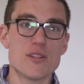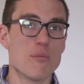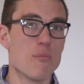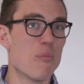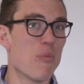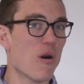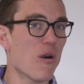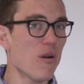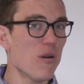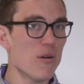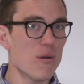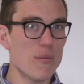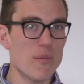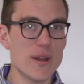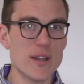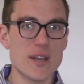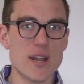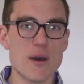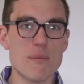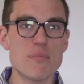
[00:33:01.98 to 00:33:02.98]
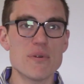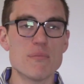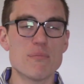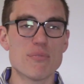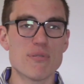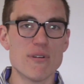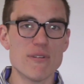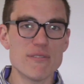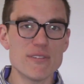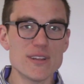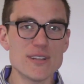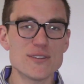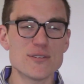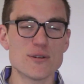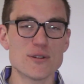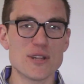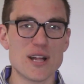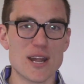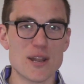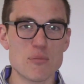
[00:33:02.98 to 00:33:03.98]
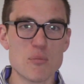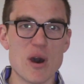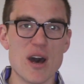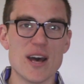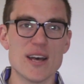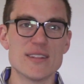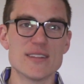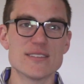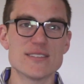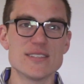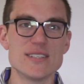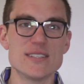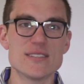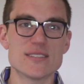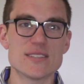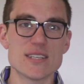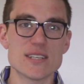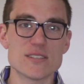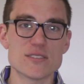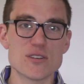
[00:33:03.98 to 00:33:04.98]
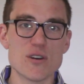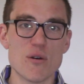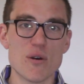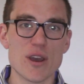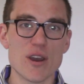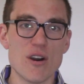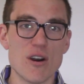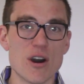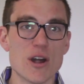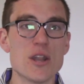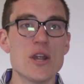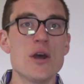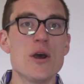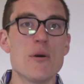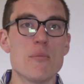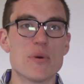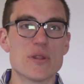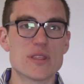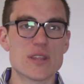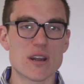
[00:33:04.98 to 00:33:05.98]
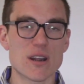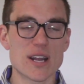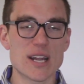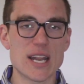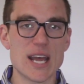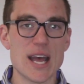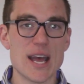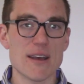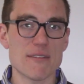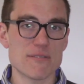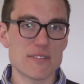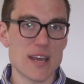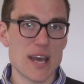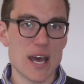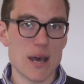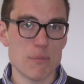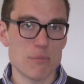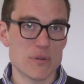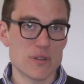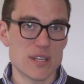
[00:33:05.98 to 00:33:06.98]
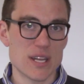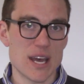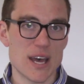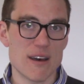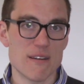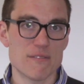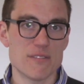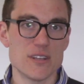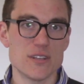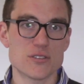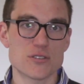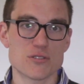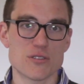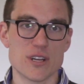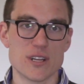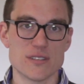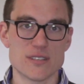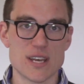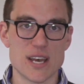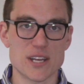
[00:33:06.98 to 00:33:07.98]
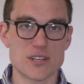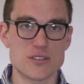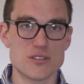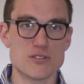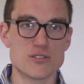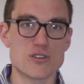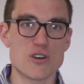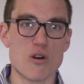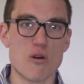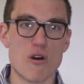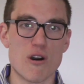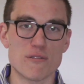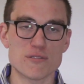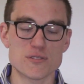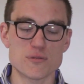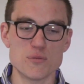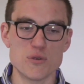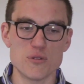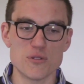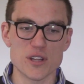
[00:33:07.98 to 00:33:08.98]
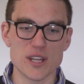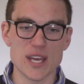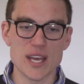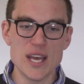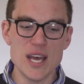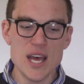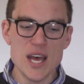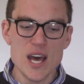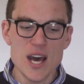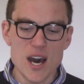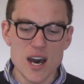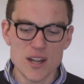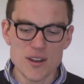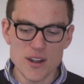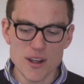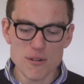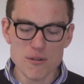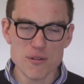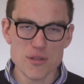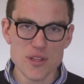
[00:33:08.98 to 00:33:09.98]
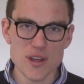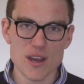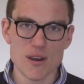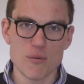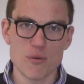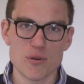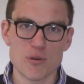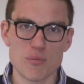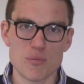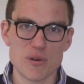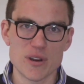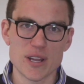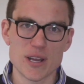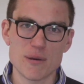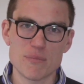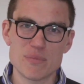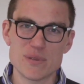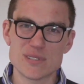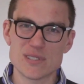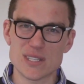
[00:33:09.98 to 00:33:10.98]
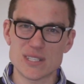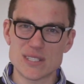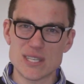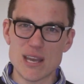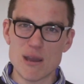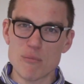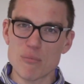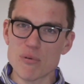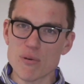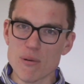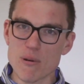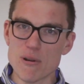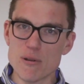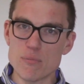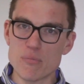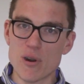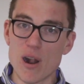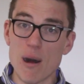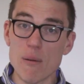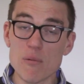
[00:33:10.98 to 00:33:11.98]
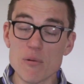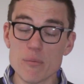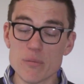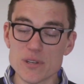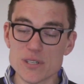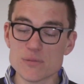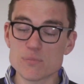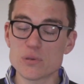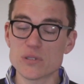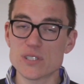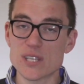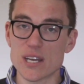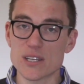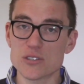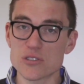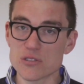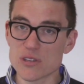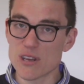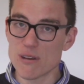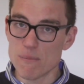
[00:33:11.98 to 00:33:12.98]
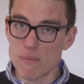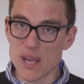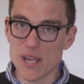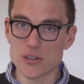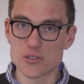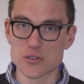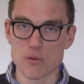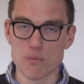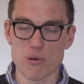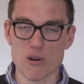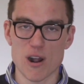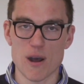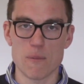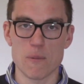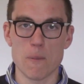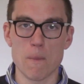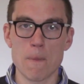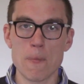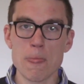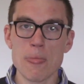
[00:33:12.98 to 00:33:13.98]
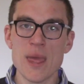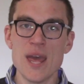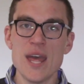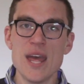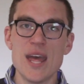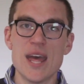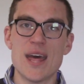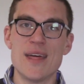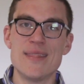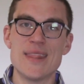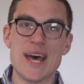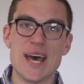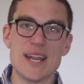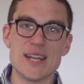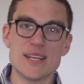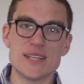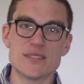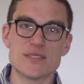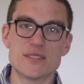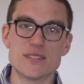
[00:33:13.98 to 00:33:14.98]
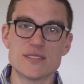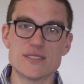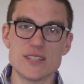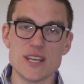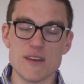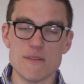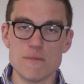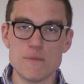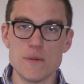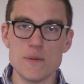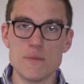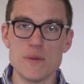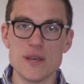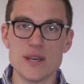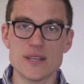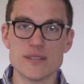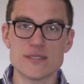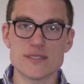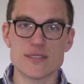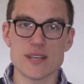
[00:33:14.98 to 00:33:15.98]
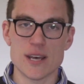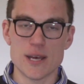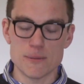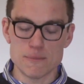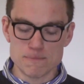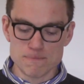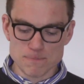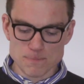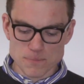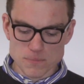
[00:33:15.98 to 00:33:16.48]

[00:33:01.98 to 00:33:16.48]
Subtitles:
the borrower might not be privy to a lot of behind the scenes things going on, but they're going to happen to have these transactions go off smoothly. Another thing I want to bring up is a temporary problem, but is potentially a major problem. And that is the CFPB has said